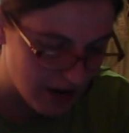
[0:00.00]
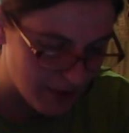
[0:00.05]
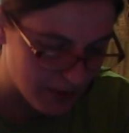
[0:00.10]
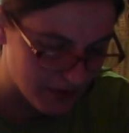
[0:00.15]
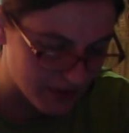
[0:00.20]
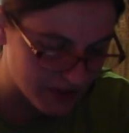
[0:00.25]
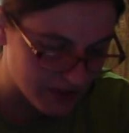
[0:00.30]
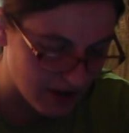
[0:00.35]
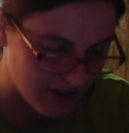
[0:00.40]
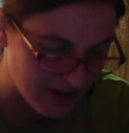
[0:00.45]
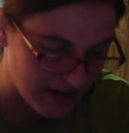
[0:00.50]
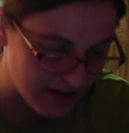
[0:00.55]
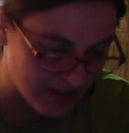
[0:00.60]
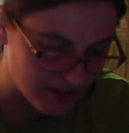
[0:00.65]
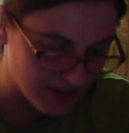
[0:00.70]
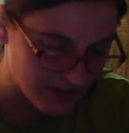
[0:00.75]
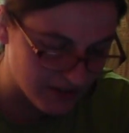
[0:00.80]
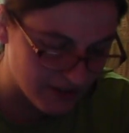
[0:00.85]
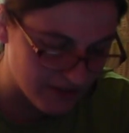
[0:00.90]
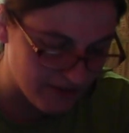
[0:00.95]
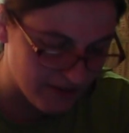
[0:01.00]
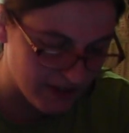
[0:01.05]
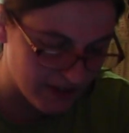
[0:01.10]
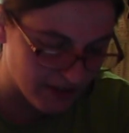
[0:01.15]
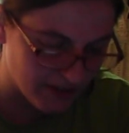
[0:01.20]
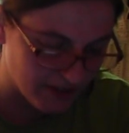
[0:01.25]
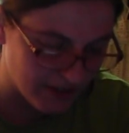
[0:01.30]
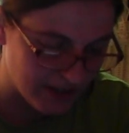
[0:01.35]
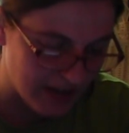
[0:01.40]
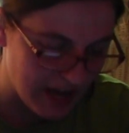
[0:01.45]
When this card enters the
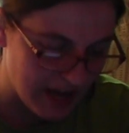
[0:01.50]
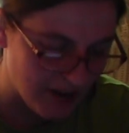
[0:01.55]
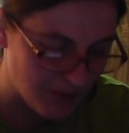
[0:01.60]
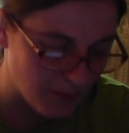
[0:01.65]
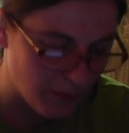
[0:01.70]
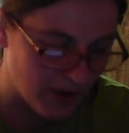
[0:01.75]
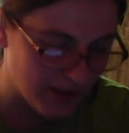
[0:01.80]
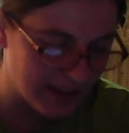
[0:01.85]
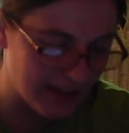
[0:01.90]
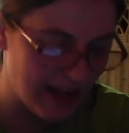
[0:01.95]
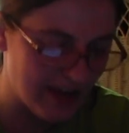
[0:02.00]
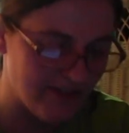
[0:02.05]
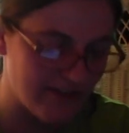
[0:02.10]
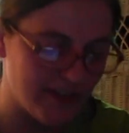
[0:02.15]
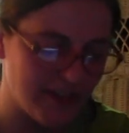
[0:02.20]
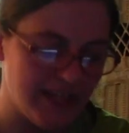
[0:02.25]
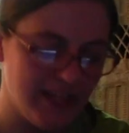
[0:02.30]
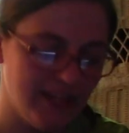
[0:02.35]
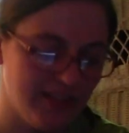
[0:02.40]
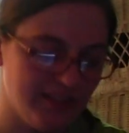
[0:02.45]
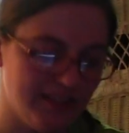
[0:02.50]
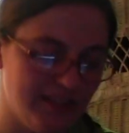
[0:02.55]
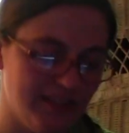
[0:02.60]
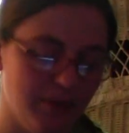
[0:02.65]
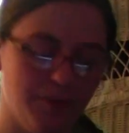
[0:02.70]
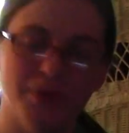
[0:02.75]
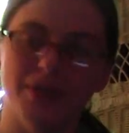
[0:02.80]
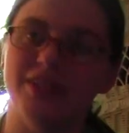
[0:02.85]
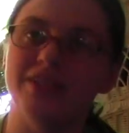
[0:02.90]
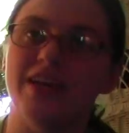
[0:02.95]
field, gain 1 life, and he has
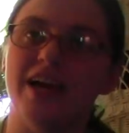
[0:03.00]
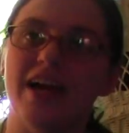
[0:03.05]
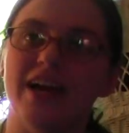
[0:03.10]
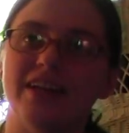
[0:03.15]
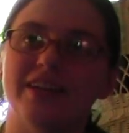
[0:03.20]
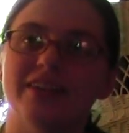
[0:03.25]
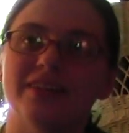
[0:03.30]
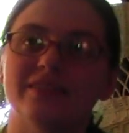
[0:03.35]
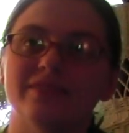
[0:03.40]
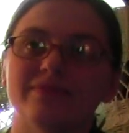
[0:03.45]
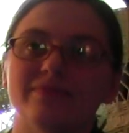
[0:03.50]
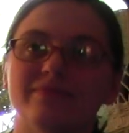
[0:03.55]
double attack.